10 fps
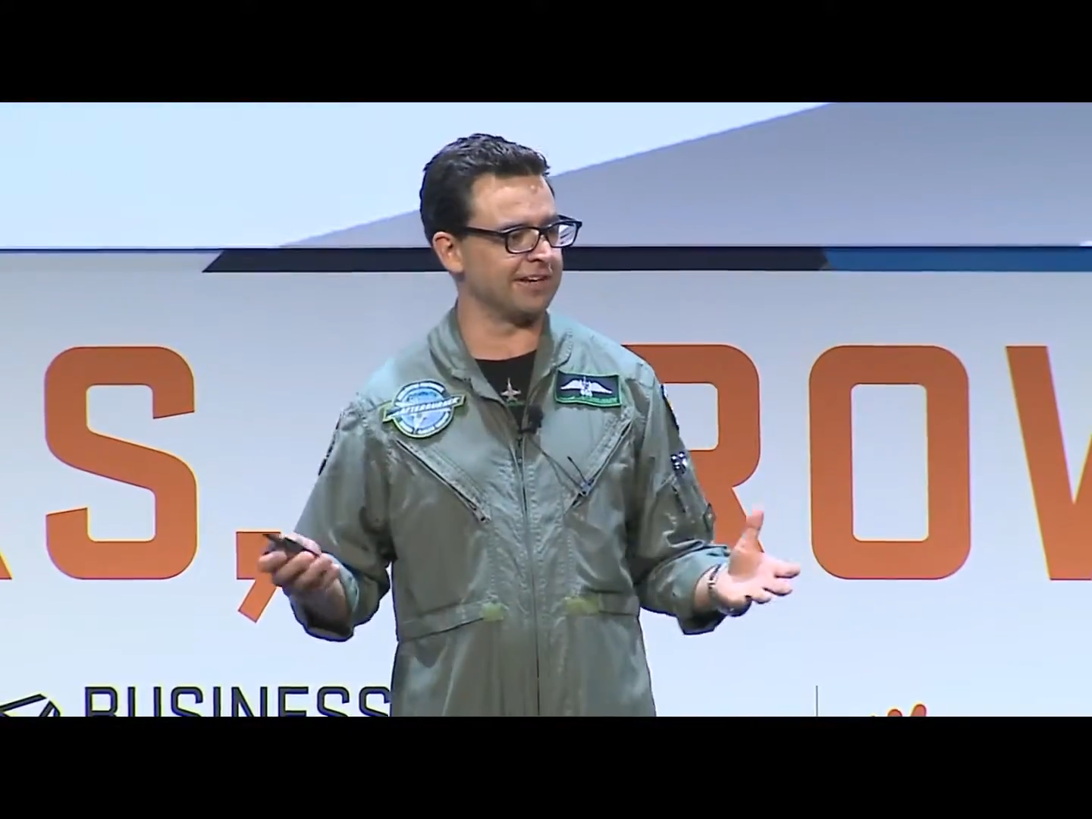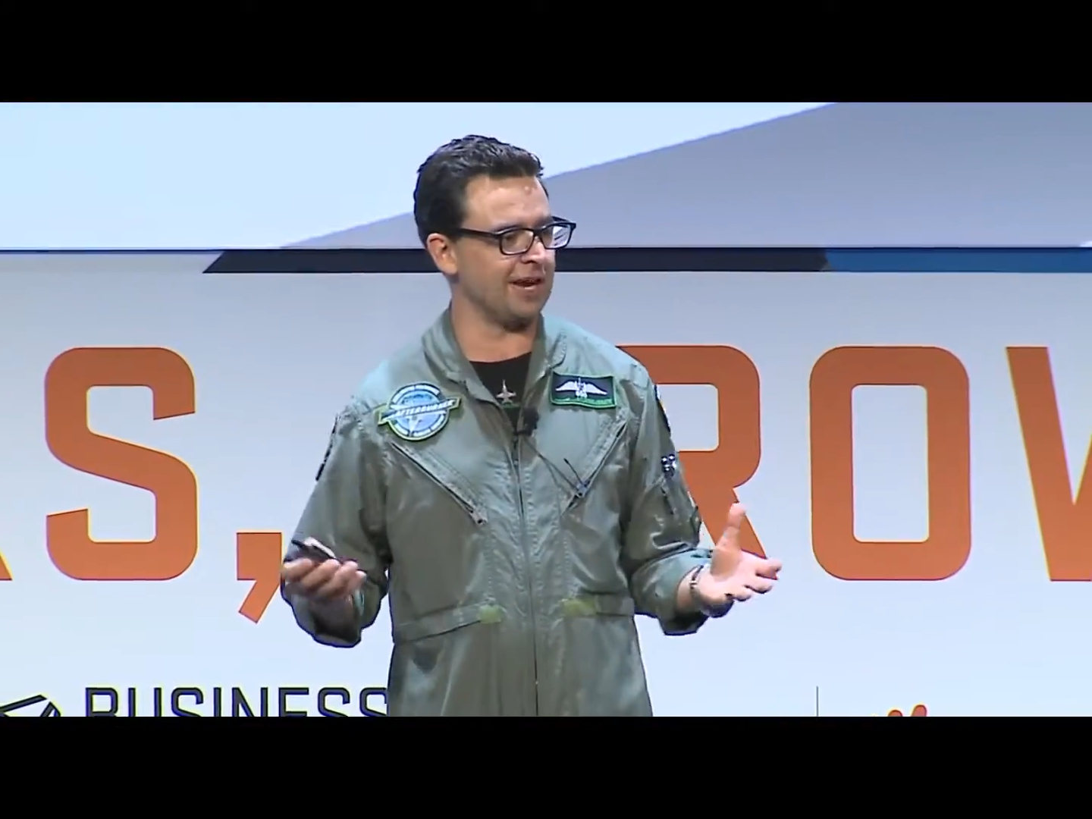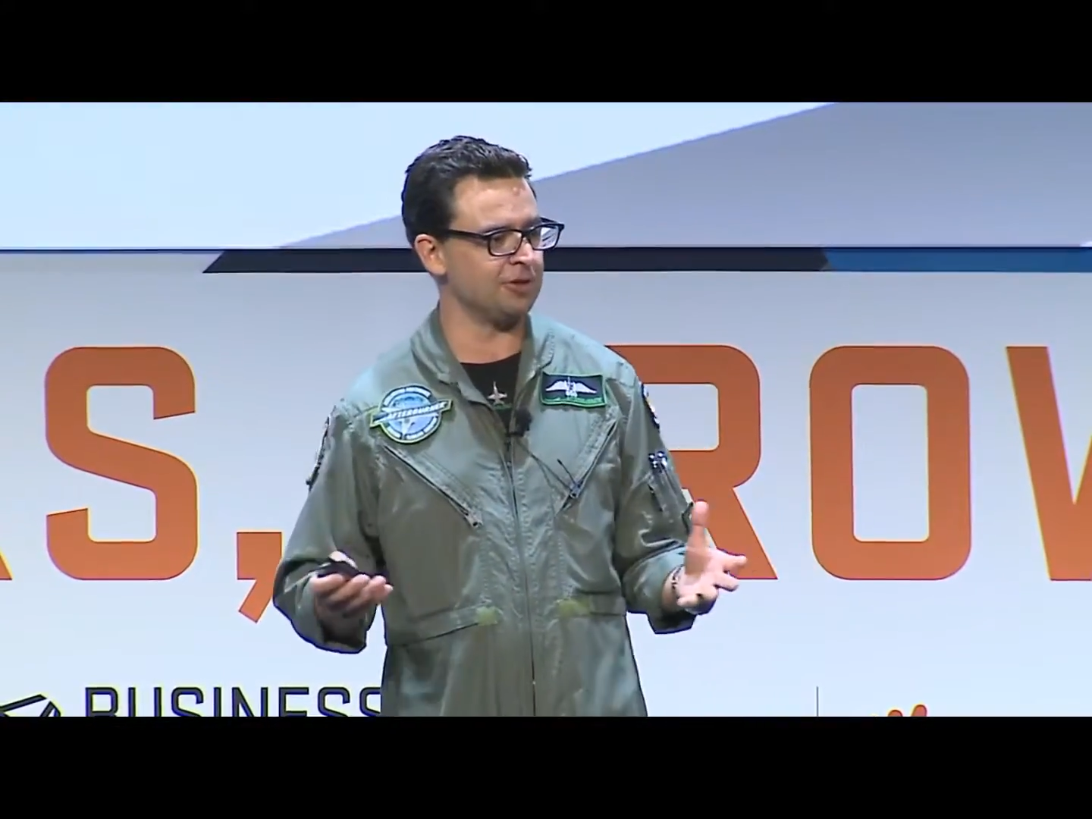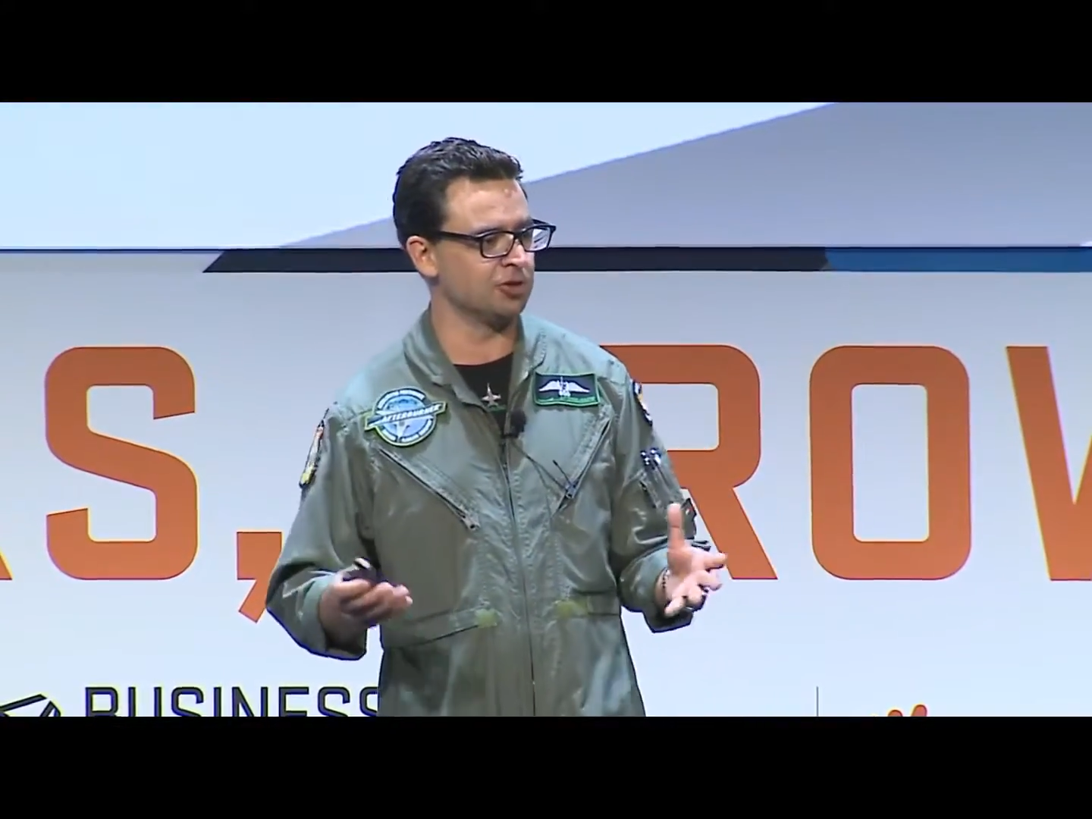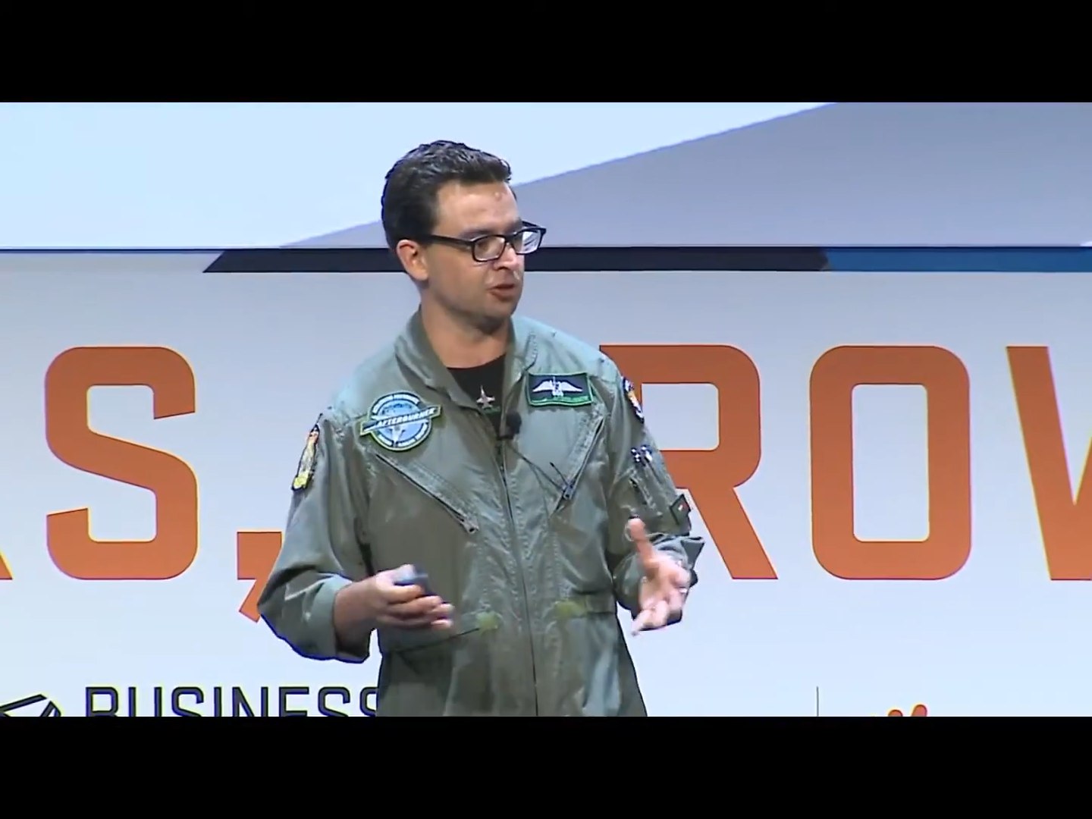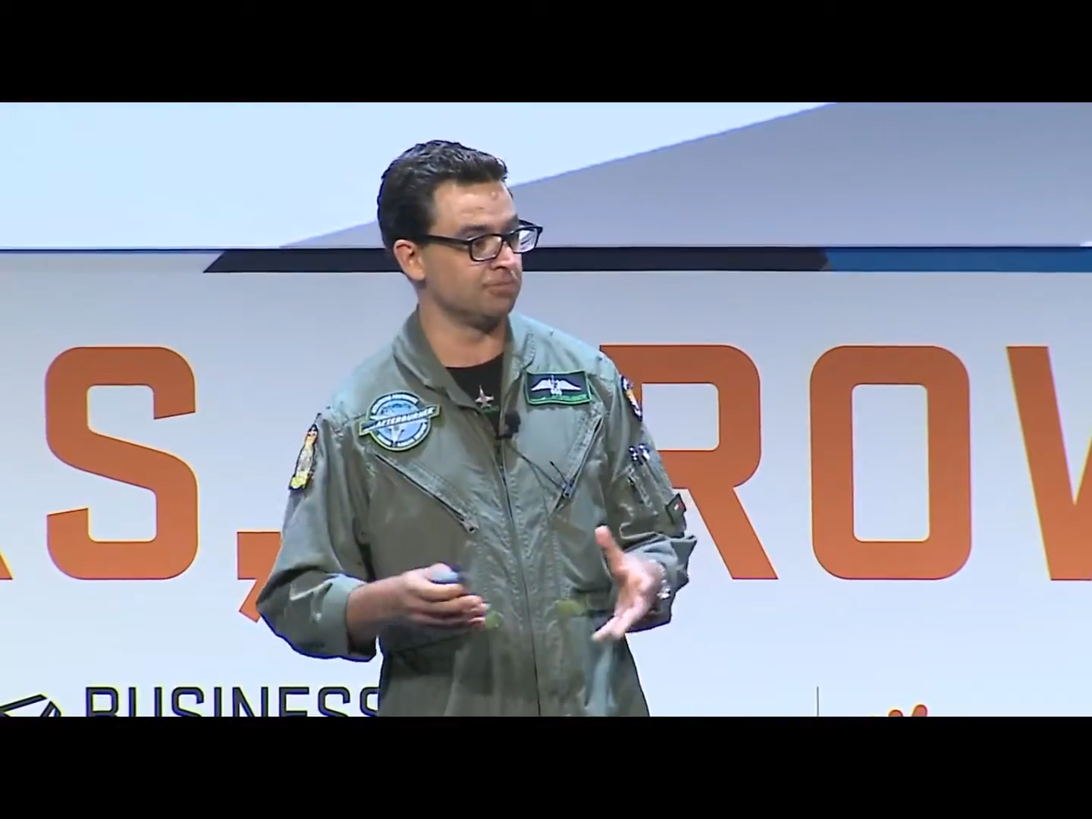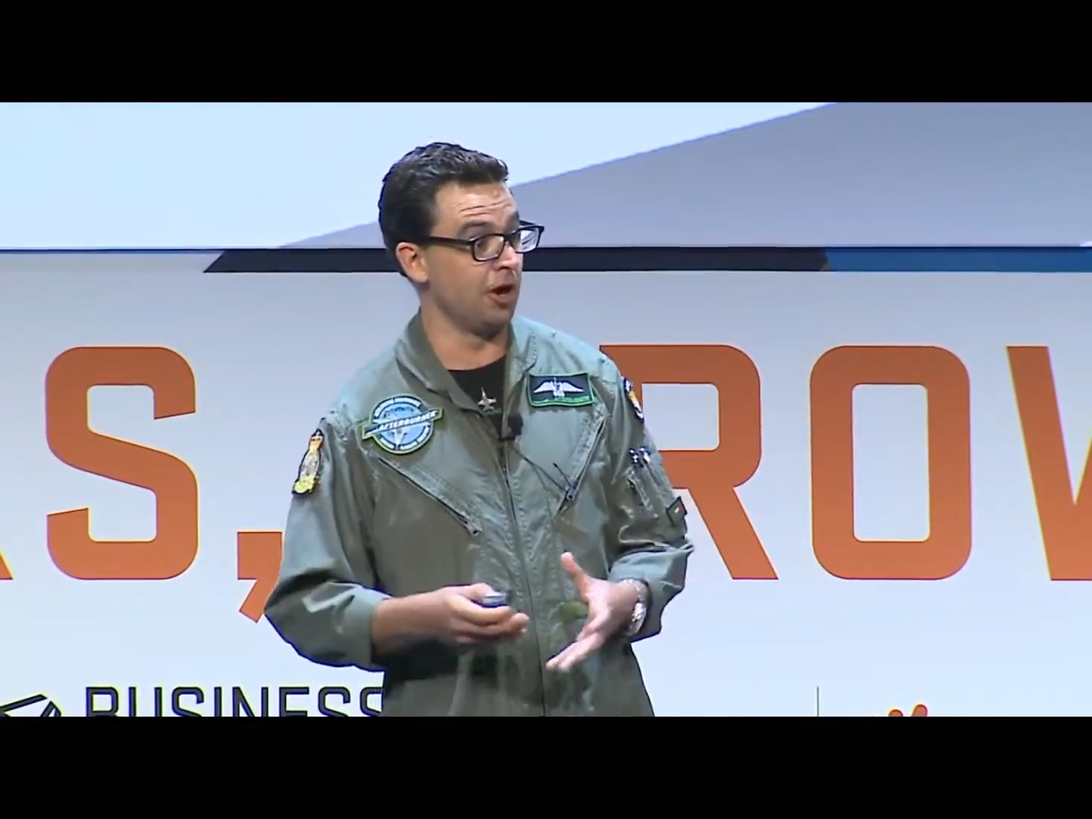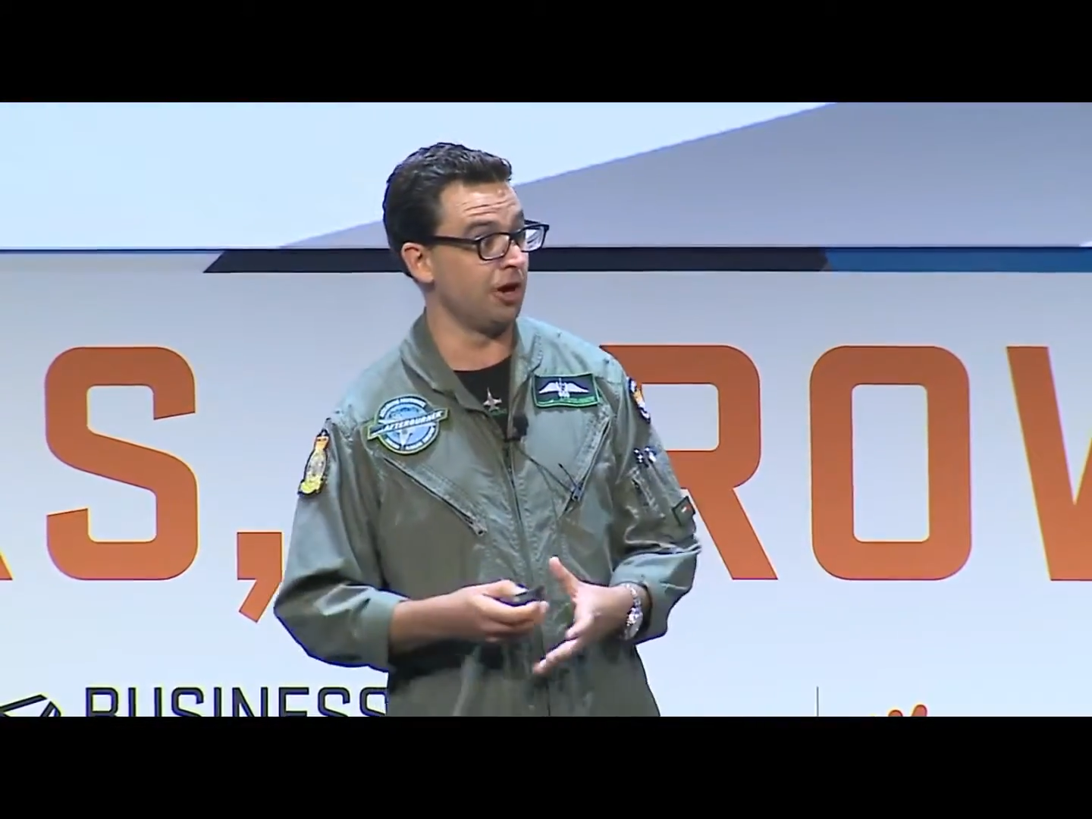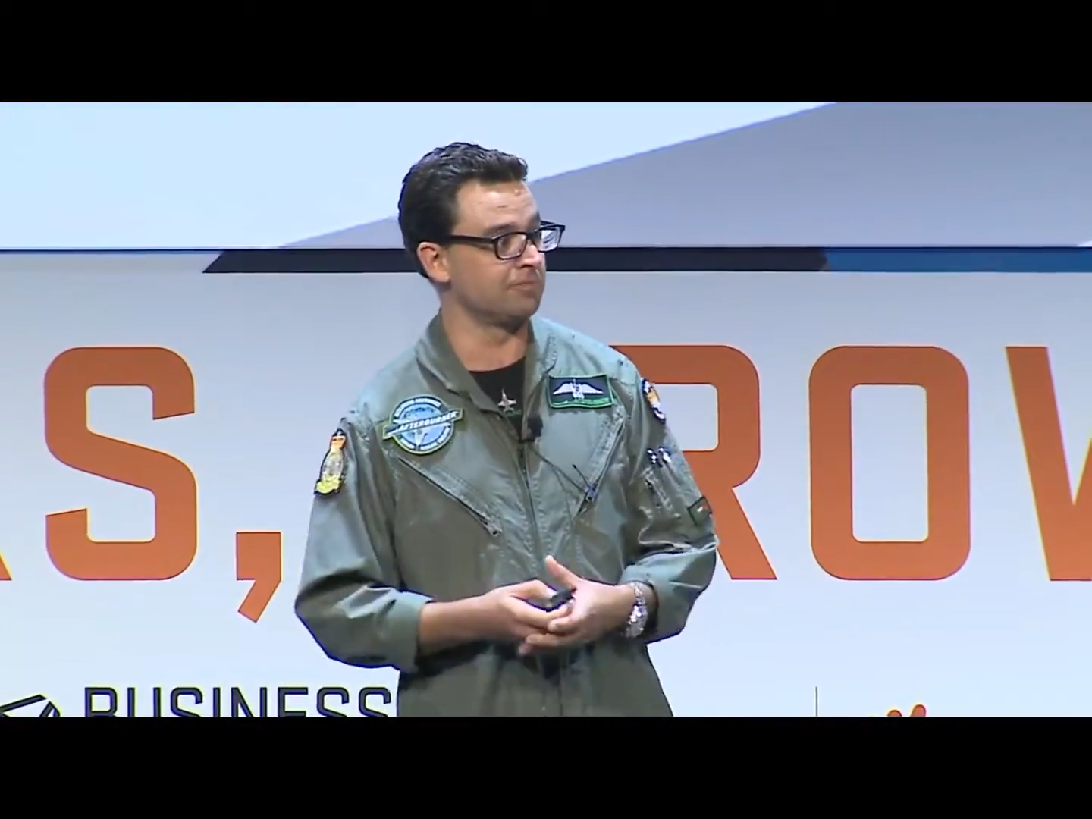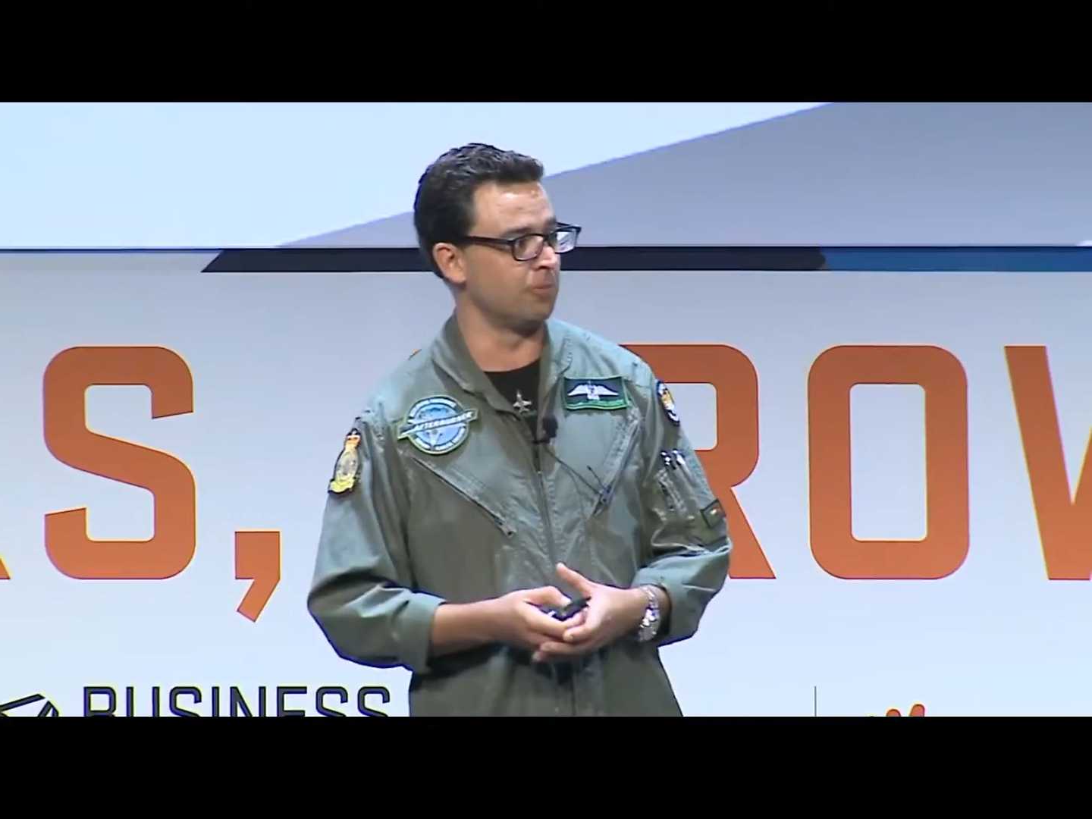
company called Mode